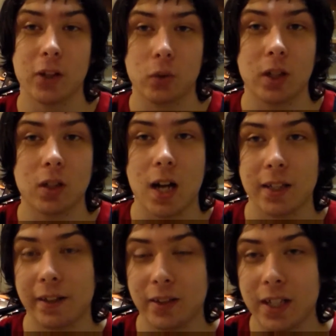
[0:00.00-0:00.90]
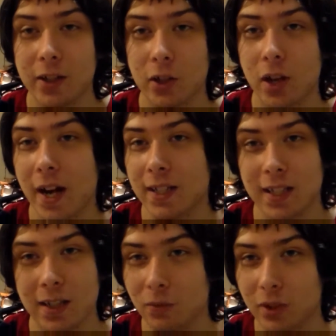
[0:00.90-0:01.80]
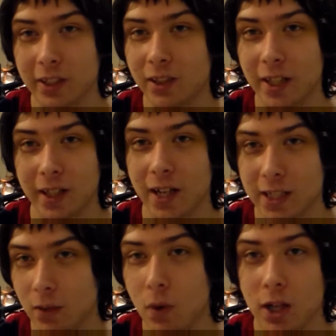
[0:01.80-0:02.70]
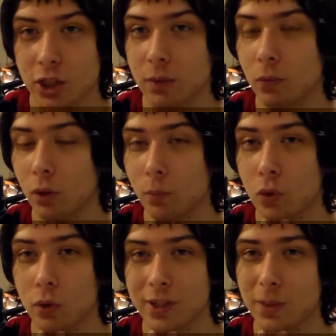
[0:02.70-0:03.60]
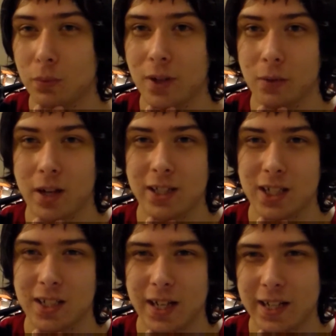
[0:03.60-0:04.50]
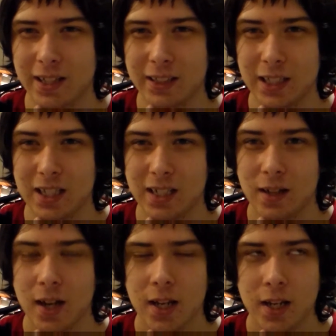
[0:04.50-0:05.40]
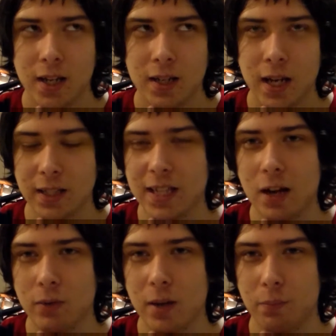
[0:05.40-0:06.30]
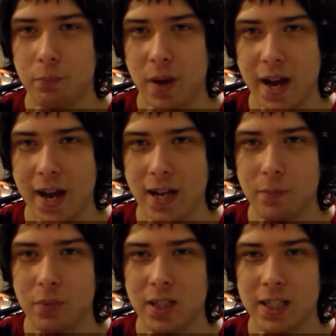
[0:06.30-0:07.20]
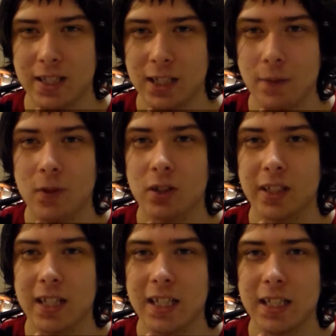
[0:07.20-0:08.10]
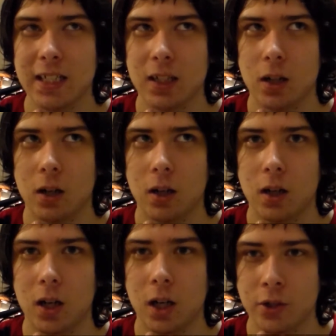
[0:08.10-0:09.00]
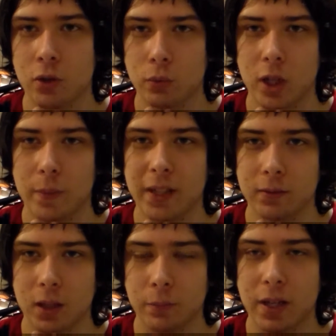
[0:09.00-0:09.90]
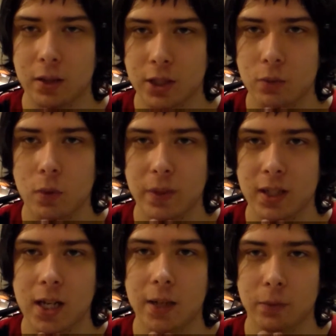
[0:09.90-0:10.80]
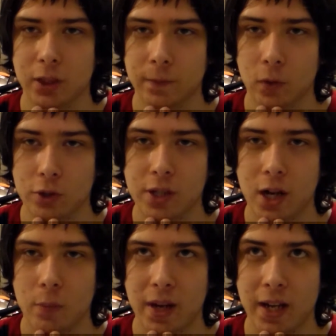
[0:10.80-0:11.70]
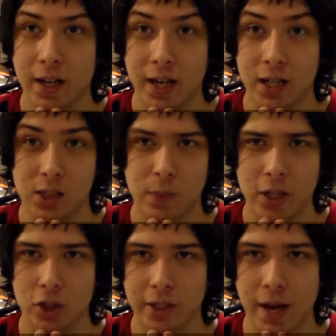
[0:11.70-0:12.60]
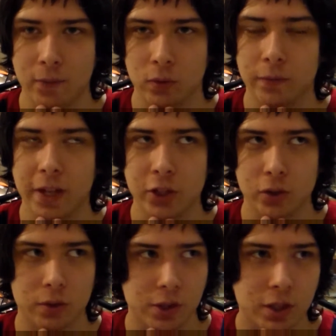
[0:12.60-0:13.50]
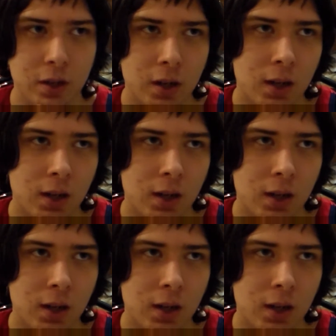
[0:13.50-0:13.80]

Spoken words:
Man 3 a lot in the theater, I didn't really like it as I watched it more and more. It's the point where I just kind of think it's not downright bad, but definitely underwhelming compared to what we got with the first Iron Man, and especially after Avengers.